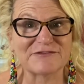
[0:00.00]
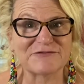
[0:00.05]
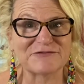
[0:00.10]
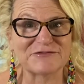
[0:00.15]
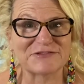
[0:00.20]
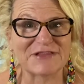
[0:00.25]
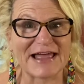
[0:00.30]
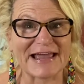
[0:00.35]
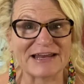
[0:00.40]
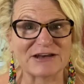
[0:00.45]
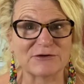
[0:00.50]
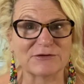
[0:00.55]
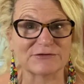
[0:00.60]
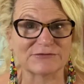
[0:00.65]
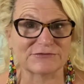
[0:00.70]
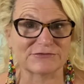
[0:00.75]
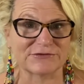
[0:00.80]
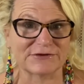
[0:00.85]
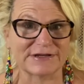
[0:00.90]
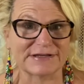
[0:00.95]
flight, or
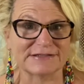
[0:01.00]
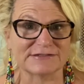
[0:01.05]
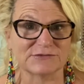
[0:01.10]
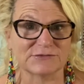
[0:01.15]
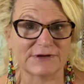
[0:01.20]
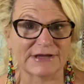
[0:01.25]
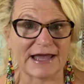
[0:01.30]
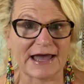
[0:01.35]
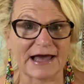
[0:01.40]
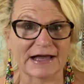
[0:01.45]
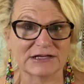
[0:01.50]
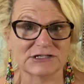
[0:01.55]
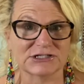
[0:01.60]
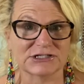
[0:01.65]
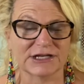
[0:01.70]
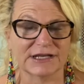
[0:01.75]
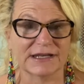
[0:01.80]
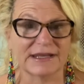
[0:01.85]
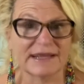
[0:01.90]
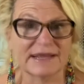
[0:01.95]
freeze reaction.